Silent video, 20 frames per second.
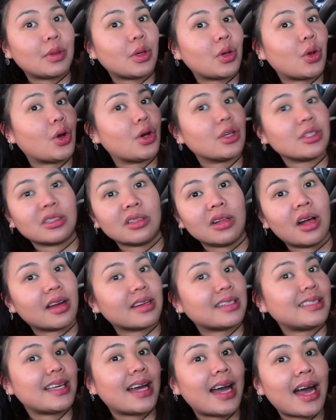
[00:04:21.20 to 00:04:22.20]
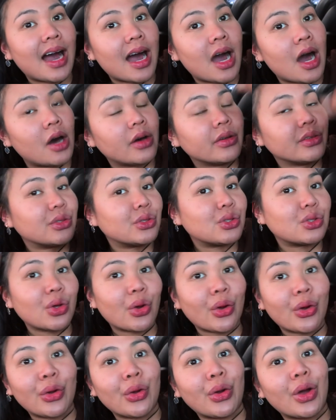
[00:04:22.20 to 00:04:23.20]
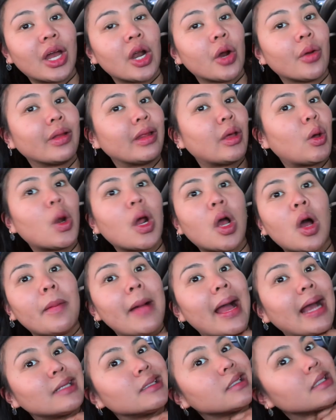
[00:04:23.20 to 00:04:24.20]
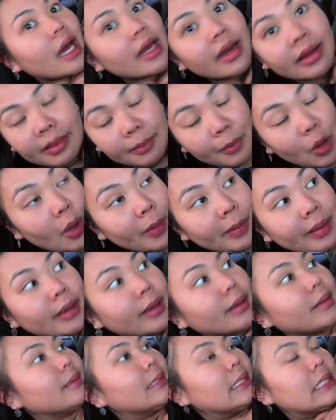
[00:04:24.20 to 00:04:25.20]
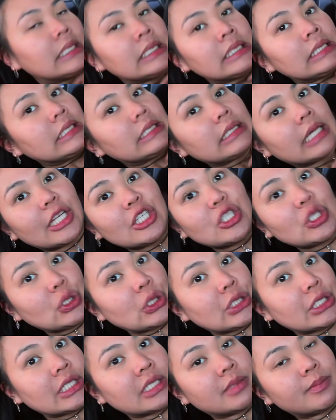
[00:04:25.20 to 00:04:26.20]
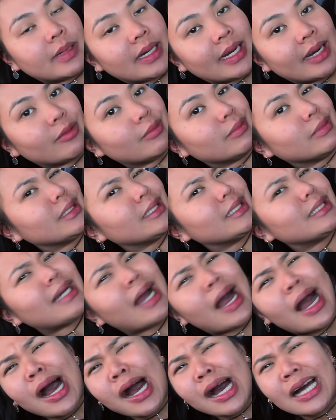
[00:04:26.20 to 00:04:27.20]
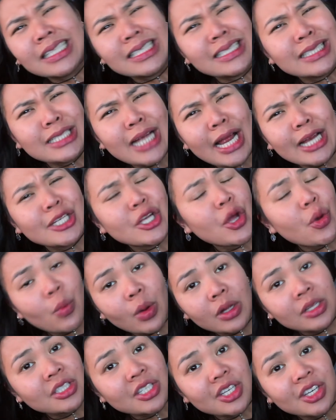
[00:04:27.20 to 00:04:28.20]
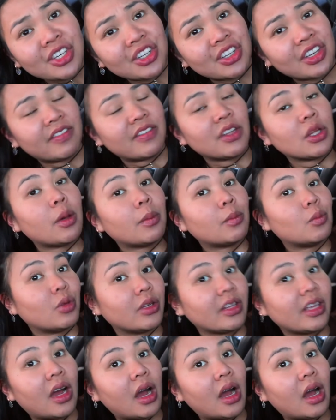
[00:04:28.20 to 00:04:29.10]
because lockdown, so I don't really want to go back inside at the moment. I should, but I really can't. I don't want to. Even though I'm really